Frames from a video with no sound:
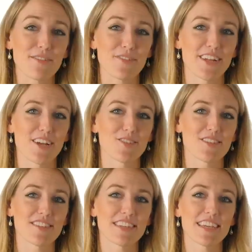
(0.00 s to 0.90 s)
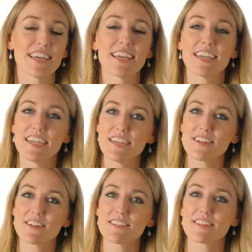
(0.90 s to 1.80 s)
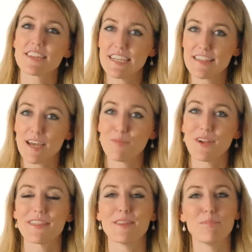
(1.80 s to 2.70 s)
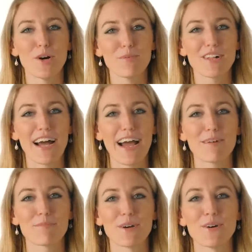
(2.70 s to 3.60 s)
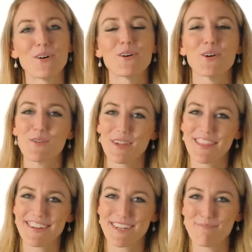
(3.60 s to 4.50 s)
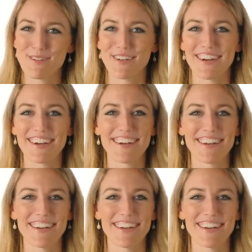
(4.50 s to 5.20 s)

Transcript: the videos, either delete them within the mobile app or with your computer.